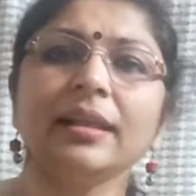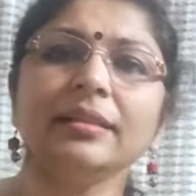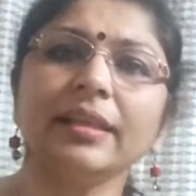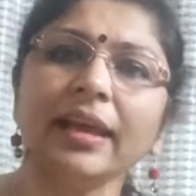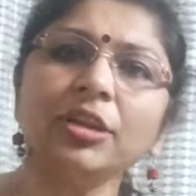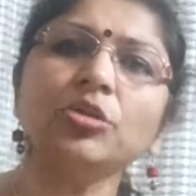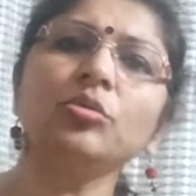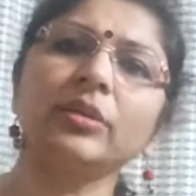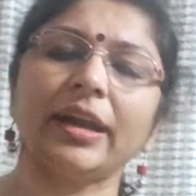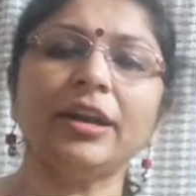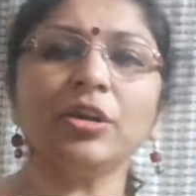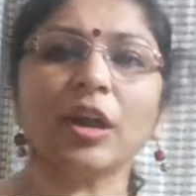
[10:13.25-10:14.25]
then you
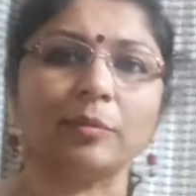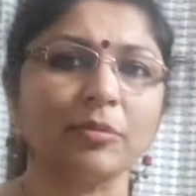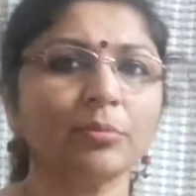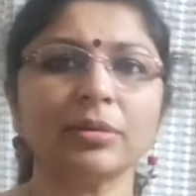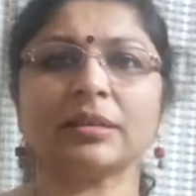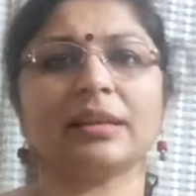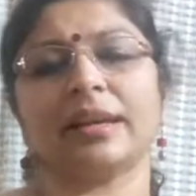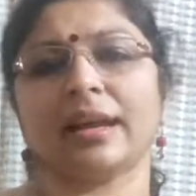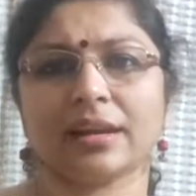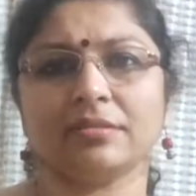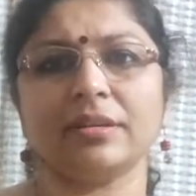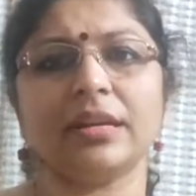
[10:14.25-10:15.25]
tend to remember that
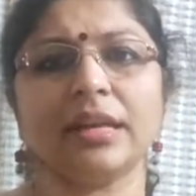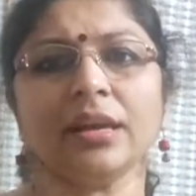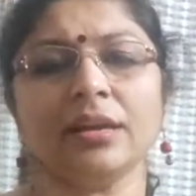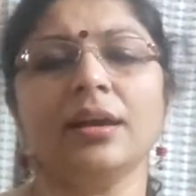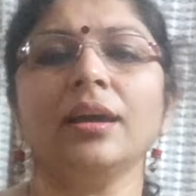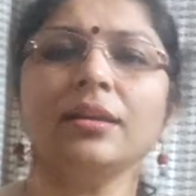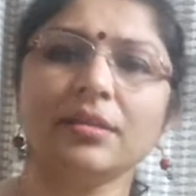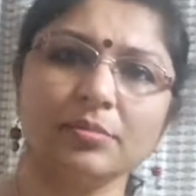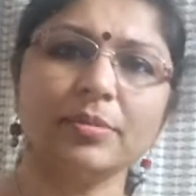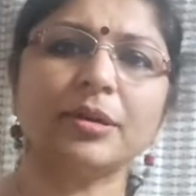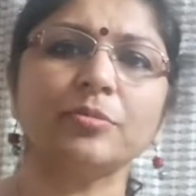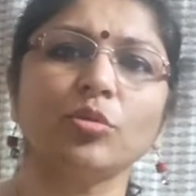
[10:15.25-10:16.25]
activity a little
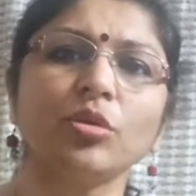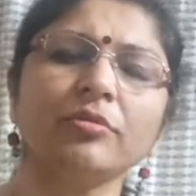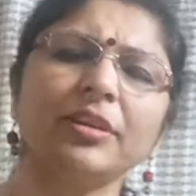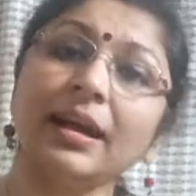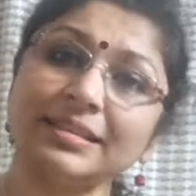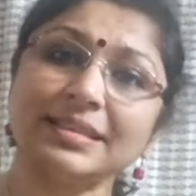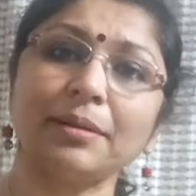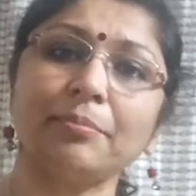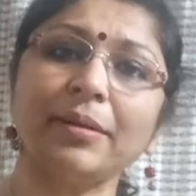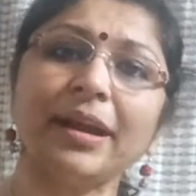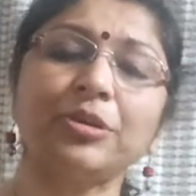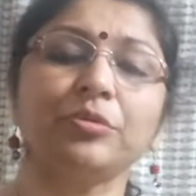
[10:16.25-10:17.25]
bit more when, as
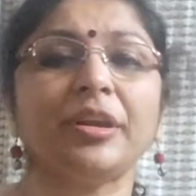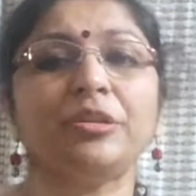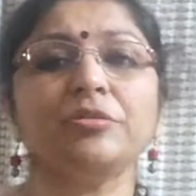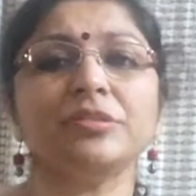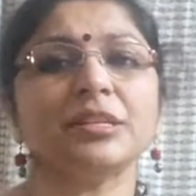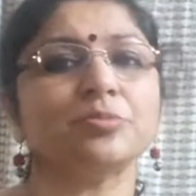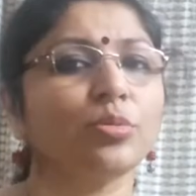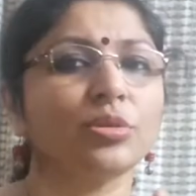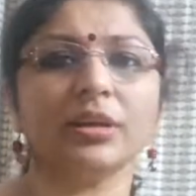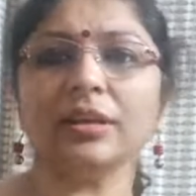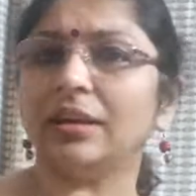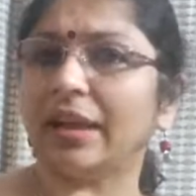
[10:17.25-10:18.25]
compared to when you just put
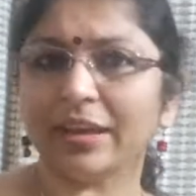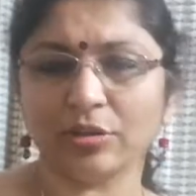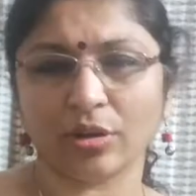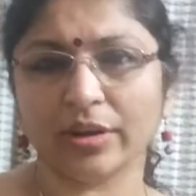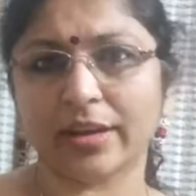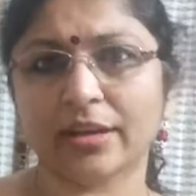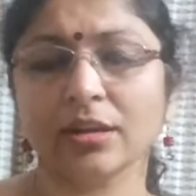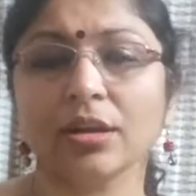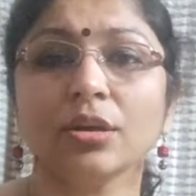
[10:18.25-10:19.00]
a like on it.